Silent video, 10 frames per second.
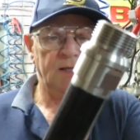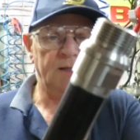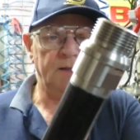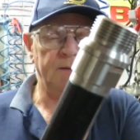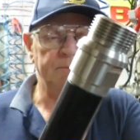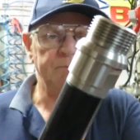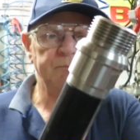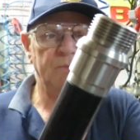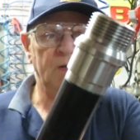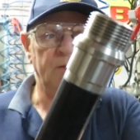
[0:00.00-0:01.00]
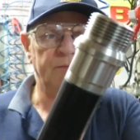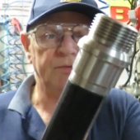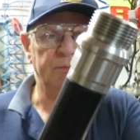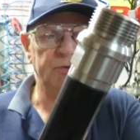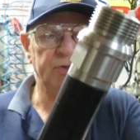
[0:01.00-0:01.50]
um, of
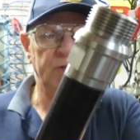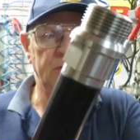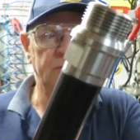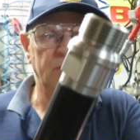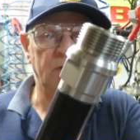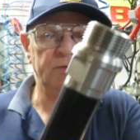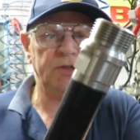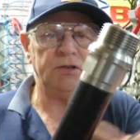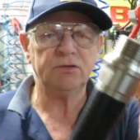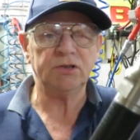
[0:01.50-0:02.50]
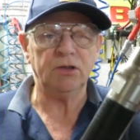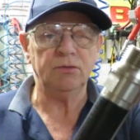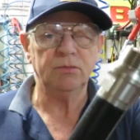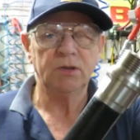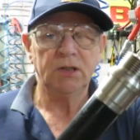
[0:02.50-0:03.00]
the machining that I did.
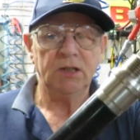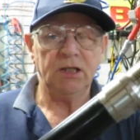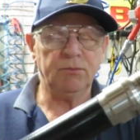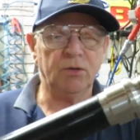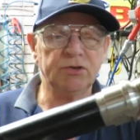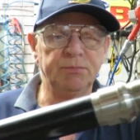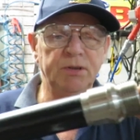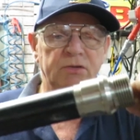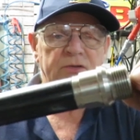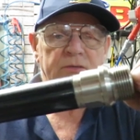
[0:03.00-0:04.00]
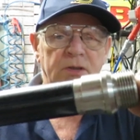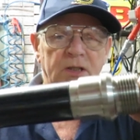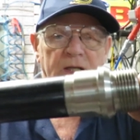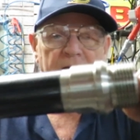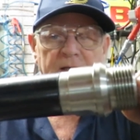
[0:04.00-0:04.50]
So it was a bit,
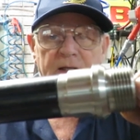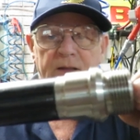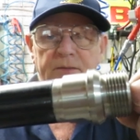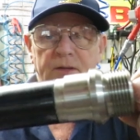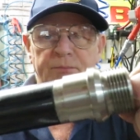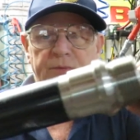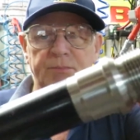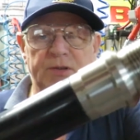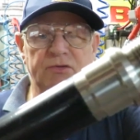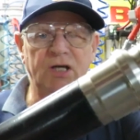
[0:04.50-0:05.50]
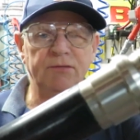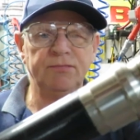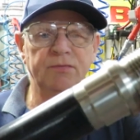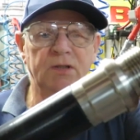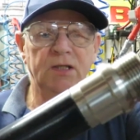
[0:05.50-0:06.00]
uh, a bit
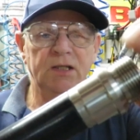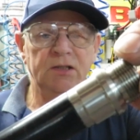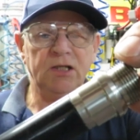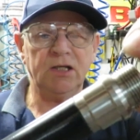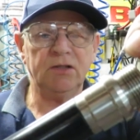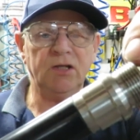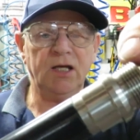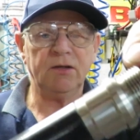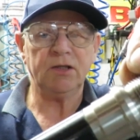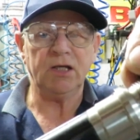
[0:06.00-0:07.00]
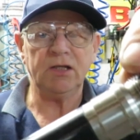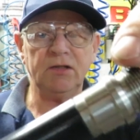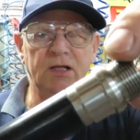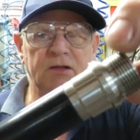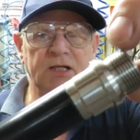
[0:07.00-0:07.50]
tough getting there, getting
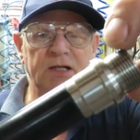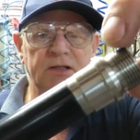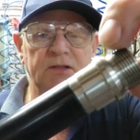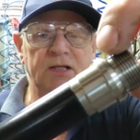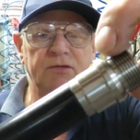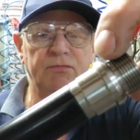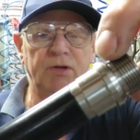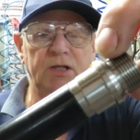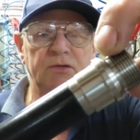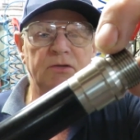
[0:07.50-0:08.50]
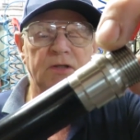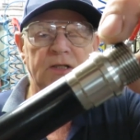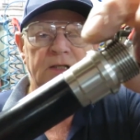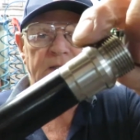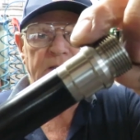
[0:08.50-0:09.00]
that, cutting that thread
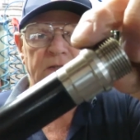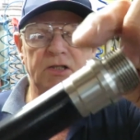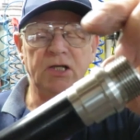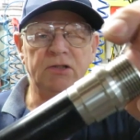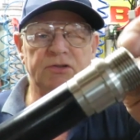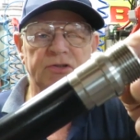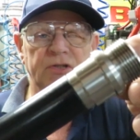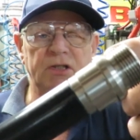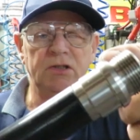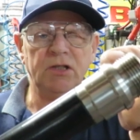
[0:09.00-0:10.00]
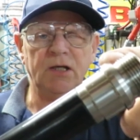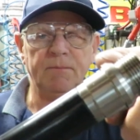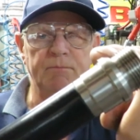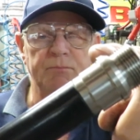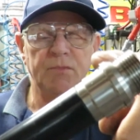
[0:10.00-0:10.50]
in against the
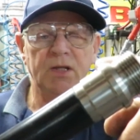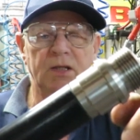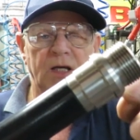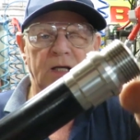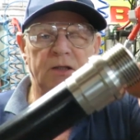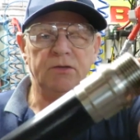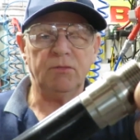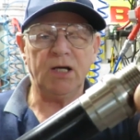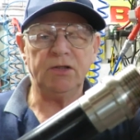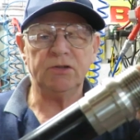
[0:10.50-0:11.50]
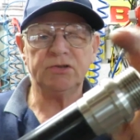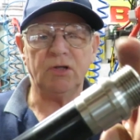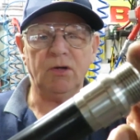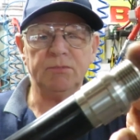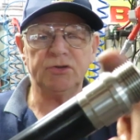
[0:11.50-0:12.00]
um, uh, the radius.
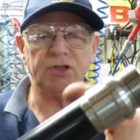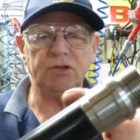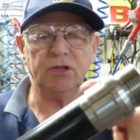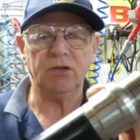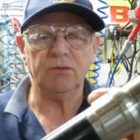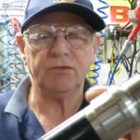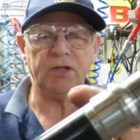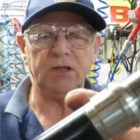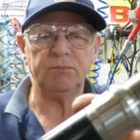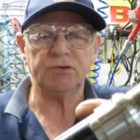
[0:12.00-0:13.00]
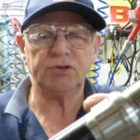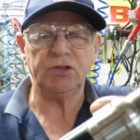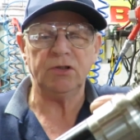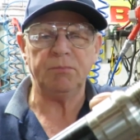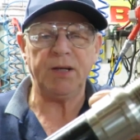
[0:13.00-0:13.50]
So I machined the whole thing,
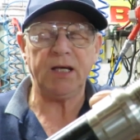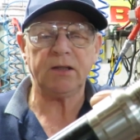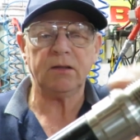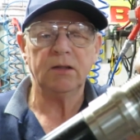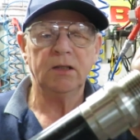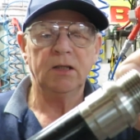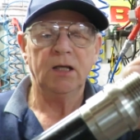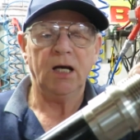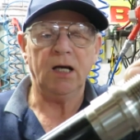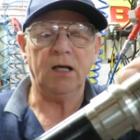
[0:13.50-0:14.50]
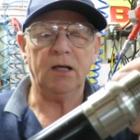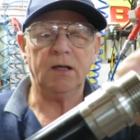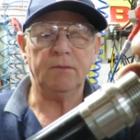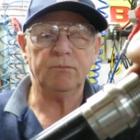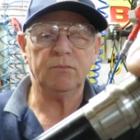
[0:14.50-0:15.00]
machined the back,
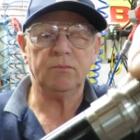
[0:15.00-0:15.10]
uh,